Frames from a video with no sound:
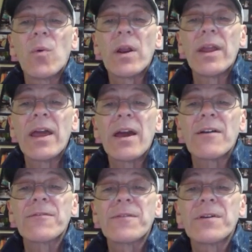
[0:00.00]

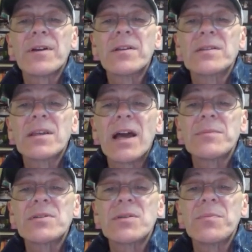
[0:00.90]
1/2
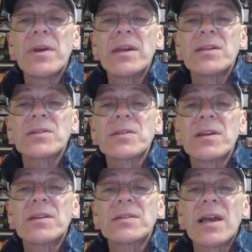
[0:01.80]
times the base
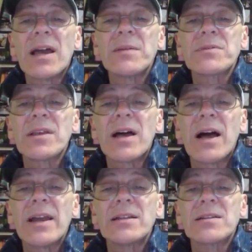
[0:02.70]
times the
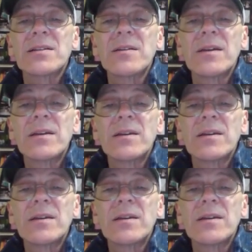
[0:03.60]
height